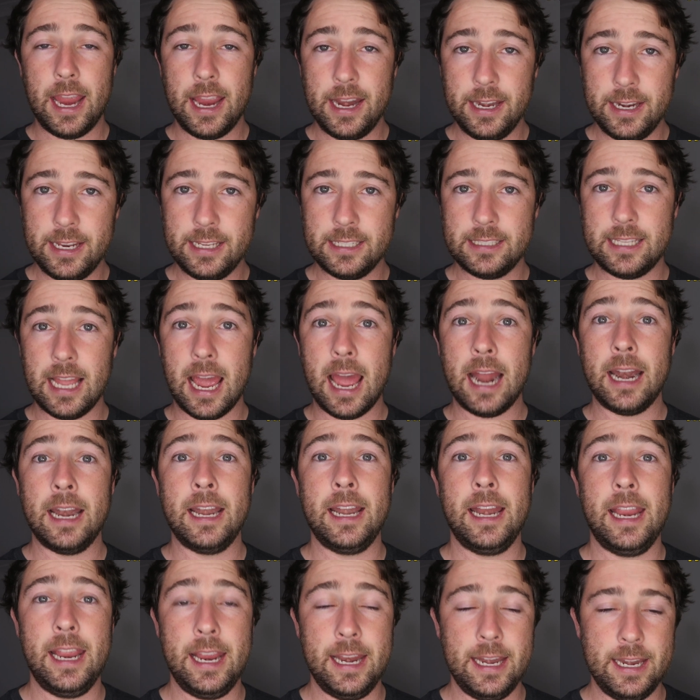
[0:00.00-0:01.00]
Indy's dad
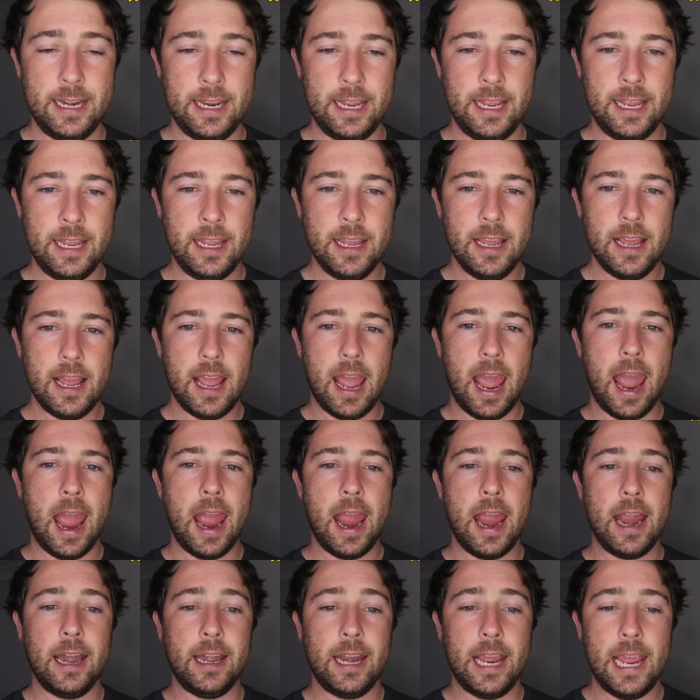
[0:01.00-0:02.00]
and Indy,
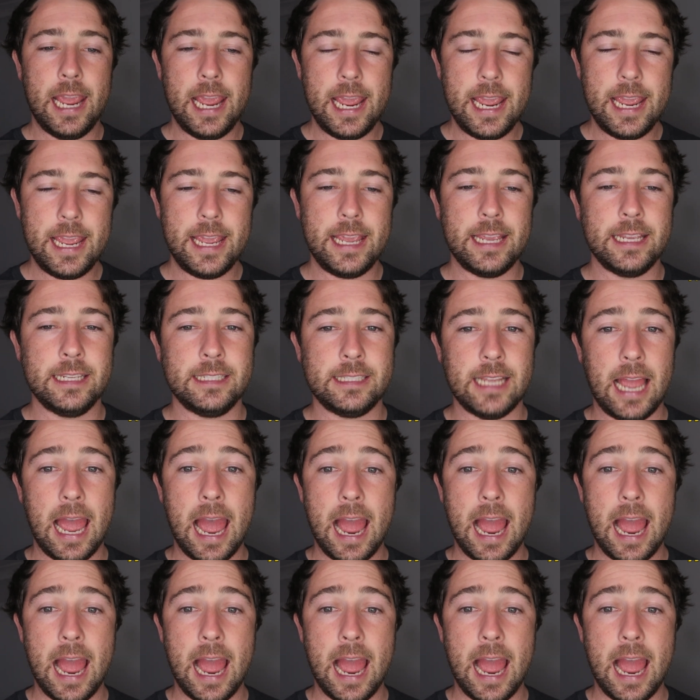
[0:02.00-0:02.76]
and he is